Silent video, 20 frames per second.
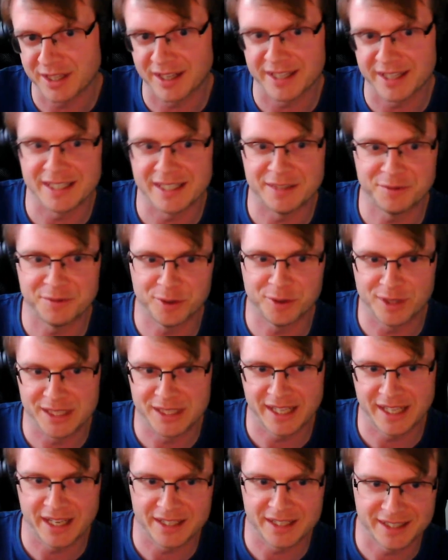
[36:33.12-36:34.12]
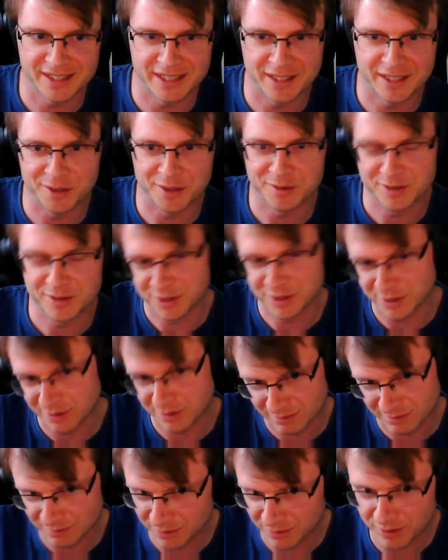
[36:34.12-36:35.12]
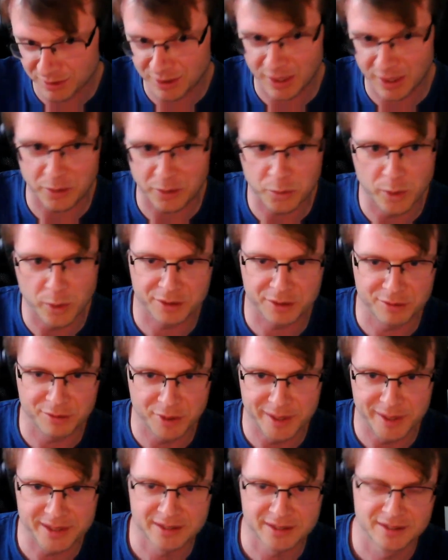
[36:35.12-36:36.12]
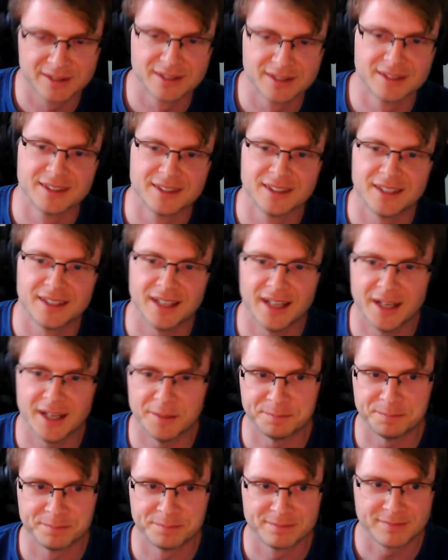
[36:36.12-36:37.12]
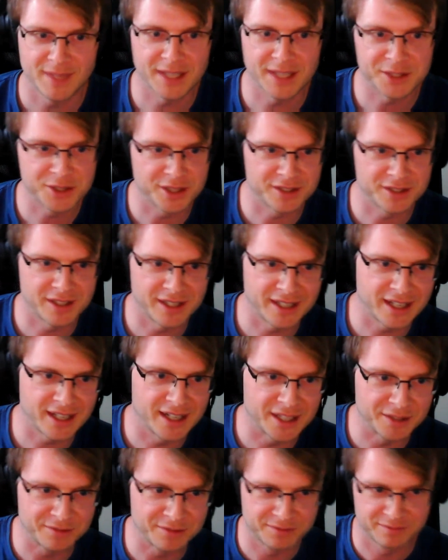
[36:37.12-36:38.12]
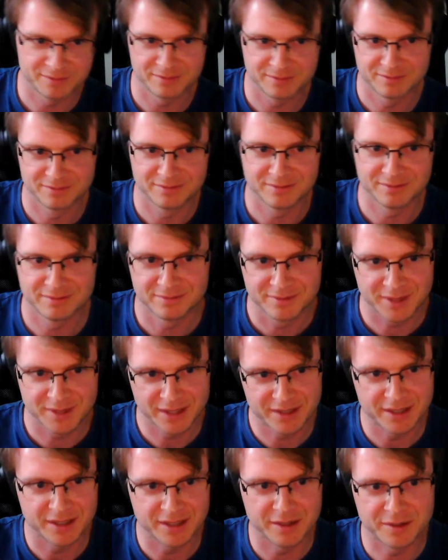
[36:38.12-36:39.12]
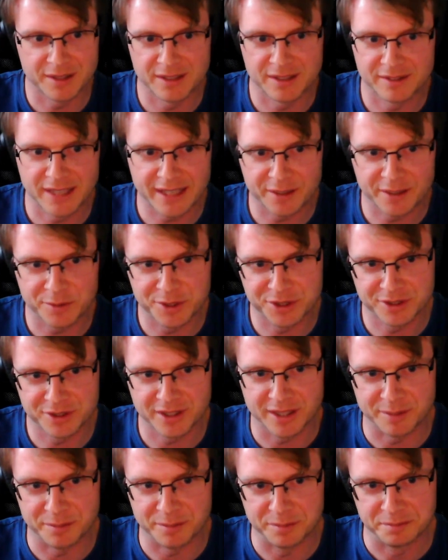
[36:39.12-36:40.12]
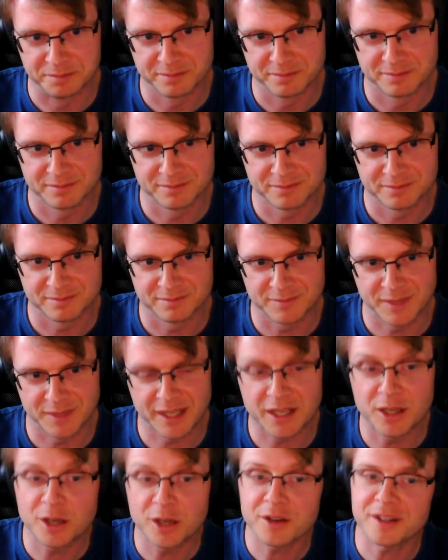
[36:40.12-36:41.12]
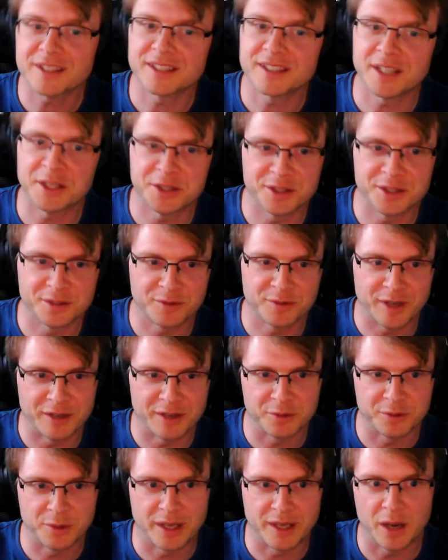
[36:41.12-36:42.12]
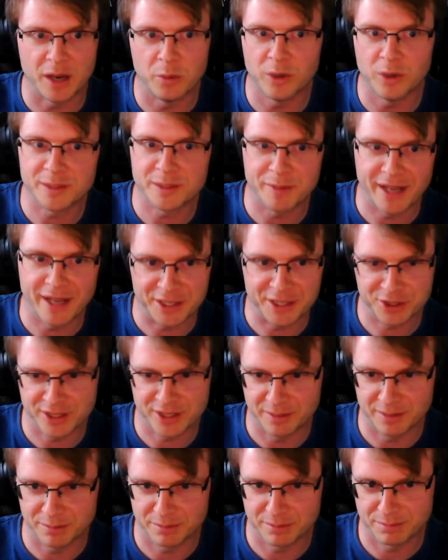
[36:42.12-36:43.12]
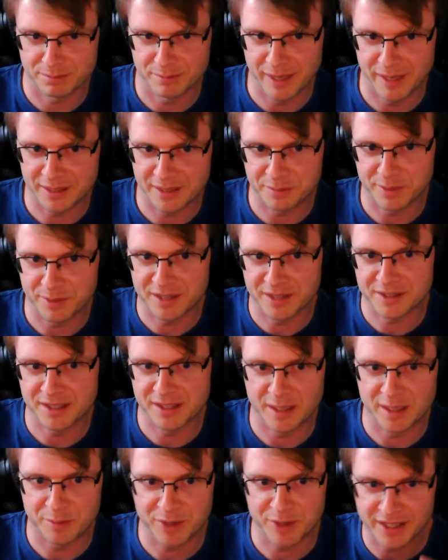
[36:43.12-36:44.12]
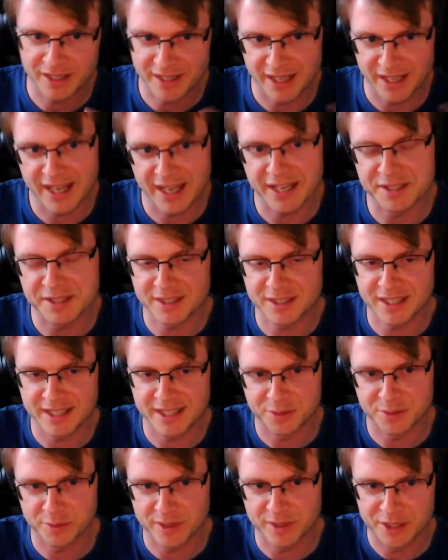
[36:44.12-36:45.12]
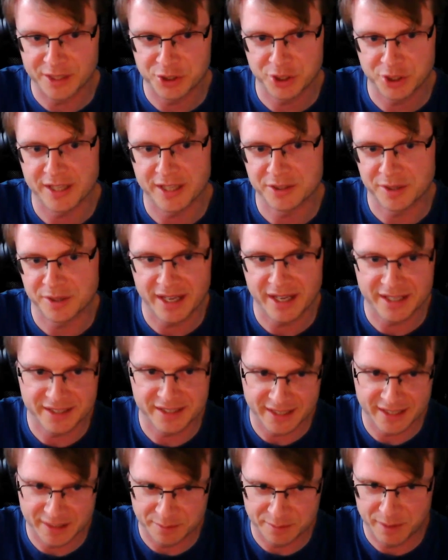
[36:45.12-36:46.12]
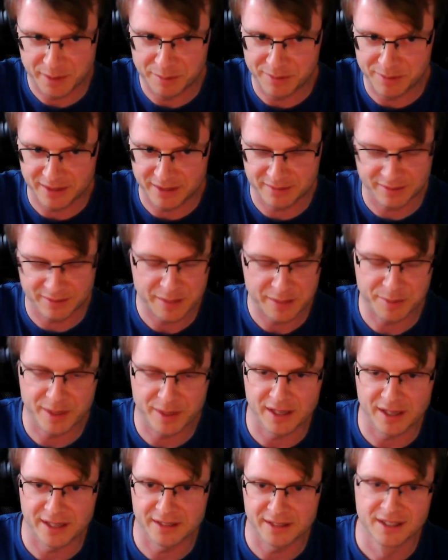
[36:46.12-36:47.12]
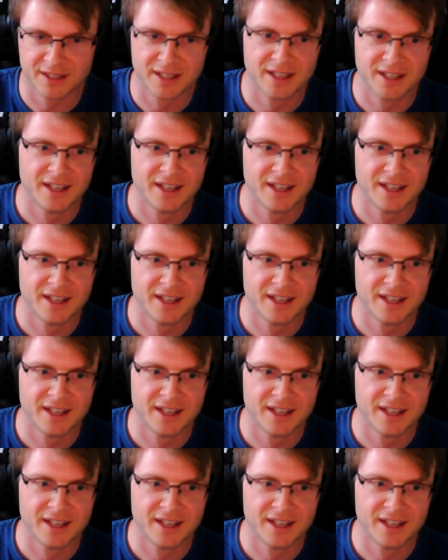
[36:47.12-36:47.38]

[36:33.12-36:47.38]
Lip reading: an ID for all these AST nodes and just like work through it. It's just that the kind of the language that I'm like, a lot of the discussions around like what am I actually making part of the library, like the AST is what I share, so the AST is a public API.